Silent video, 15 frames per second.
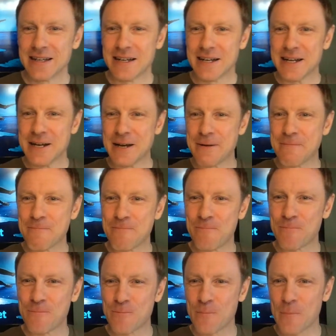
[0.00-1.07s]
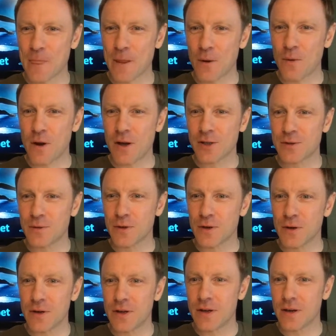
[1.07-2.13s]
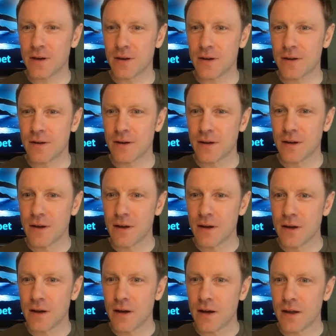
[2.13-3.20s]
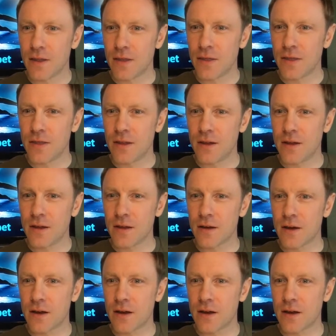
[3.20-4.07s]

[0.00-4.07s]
What else have we got here? I think,